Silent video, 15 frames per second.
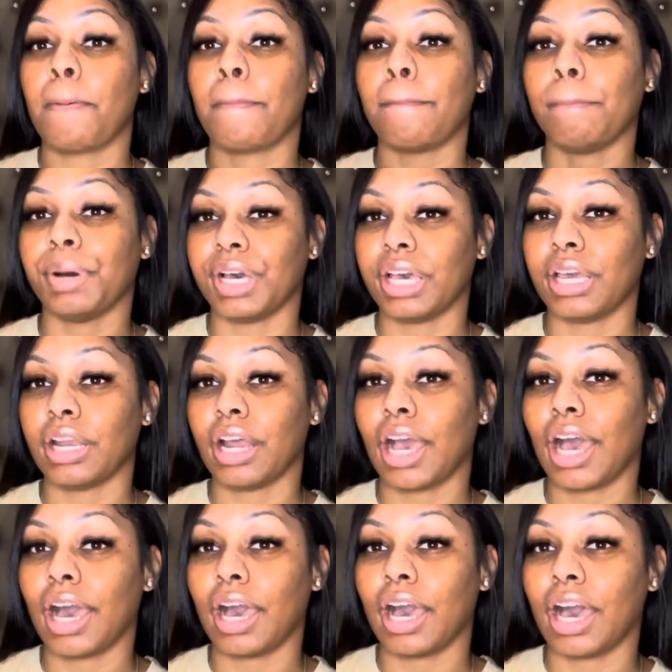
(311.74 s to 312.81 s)
but
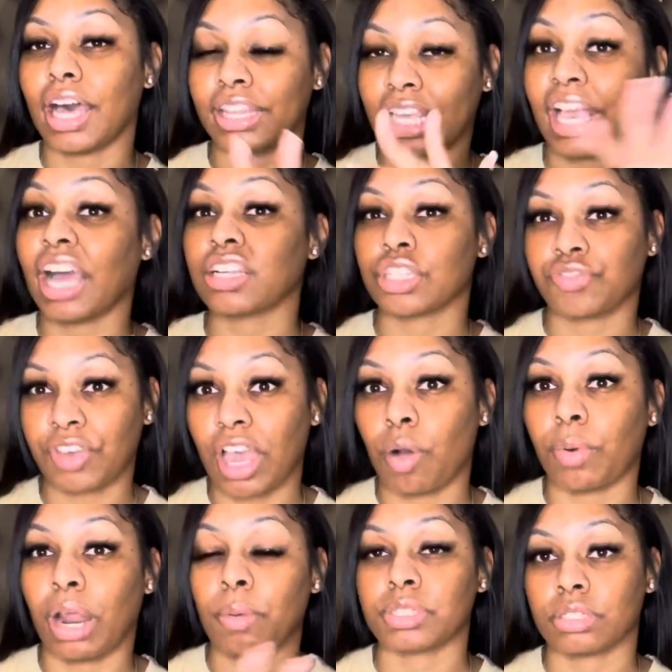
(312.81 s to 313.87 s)
I think I just found
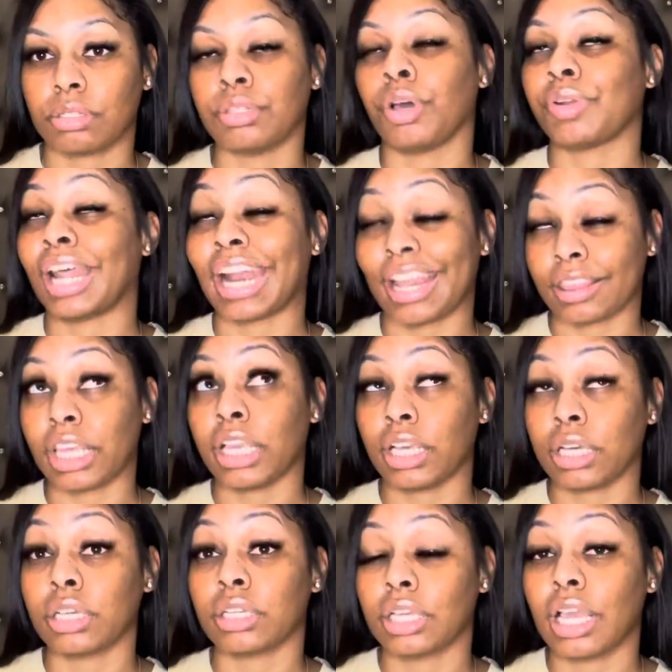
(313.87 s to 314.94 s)
what I was, no, not I think.